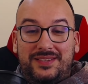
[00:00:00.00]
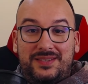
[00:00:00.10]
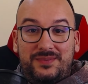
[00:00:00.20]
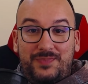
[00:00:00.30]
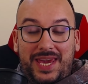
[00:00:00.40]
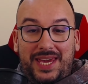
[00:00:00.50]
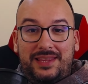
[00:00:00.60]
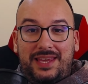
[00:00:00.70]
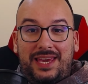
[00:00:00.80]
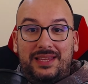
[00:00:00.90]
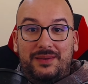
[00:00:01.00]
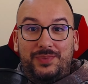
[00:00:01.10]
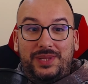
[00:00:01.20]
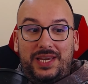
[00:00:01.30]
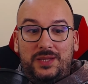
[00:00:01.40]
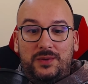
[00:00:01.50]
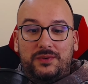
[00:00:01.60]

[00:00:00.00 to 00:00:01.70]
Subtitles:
Spain and I played